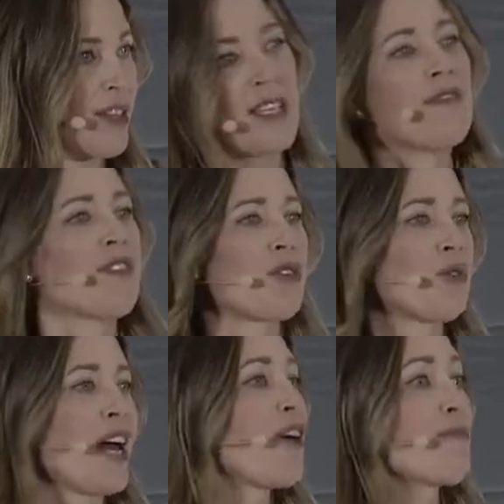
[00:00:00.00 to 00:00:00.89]
and even their own
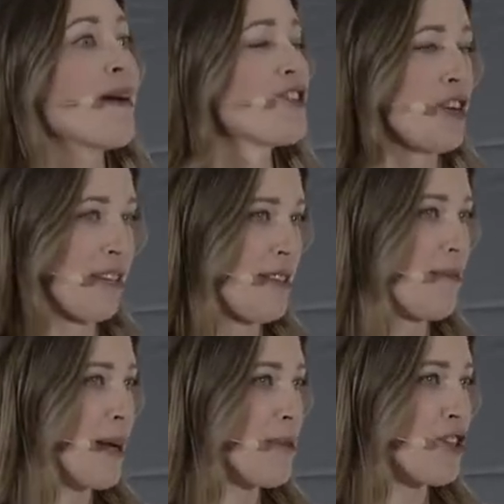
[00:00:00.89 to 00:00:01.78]
health metrics they
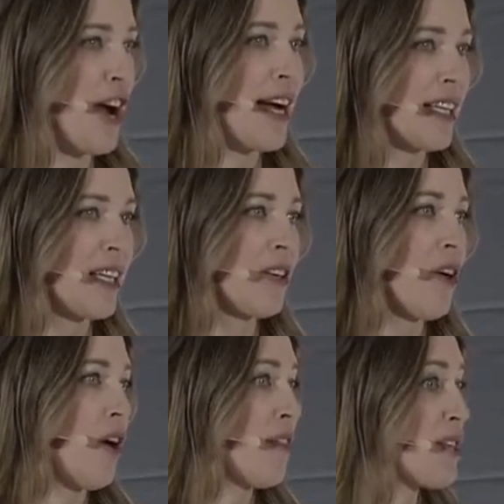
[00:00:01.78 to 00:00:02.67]
might be tracking
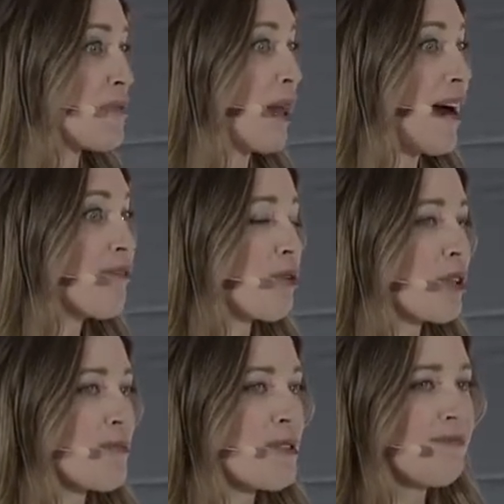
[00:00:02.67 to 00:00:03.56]
on these
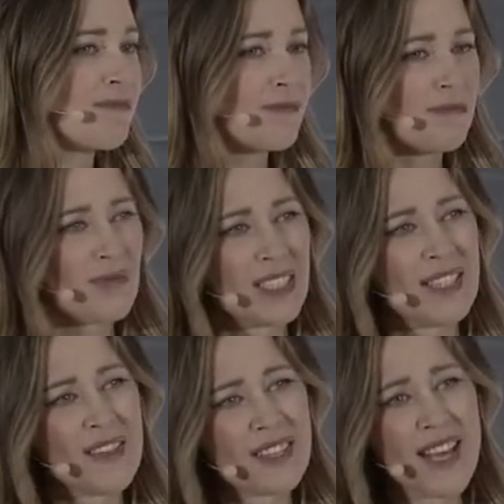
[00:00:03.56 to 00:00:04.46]
platforms.
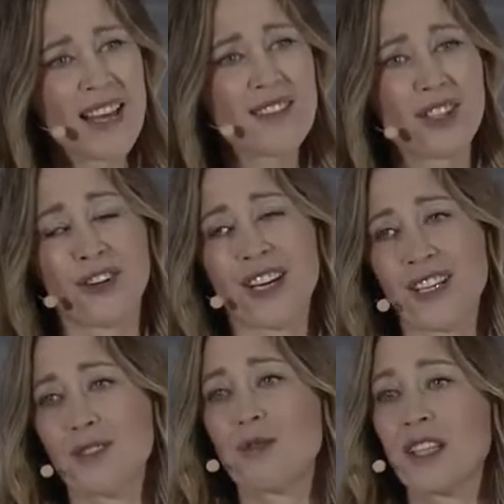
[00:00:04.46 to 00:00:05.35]
This has
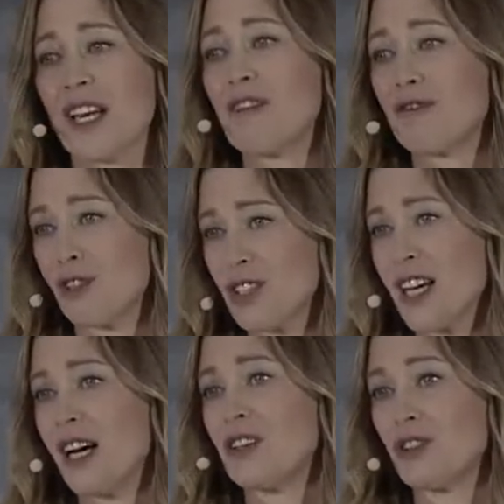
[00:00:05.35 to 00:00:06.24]
created really a
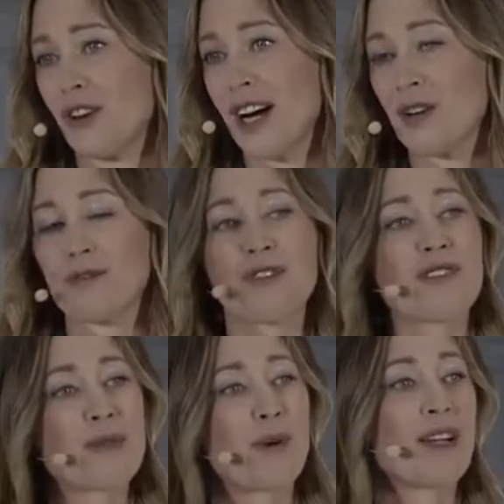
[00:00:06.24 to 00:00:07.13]
fertile ground for the
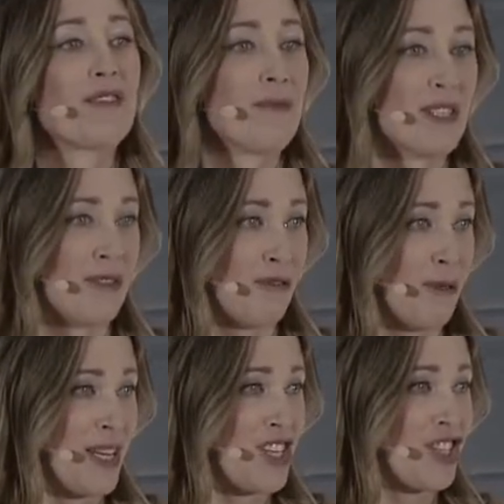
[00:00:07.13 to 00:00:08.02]
spread of
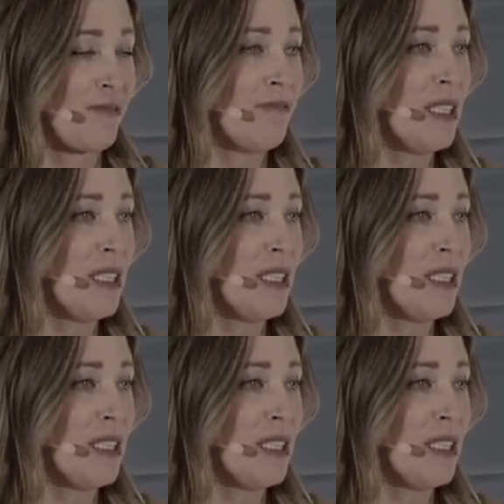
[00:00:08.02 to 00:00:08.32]
misinformation.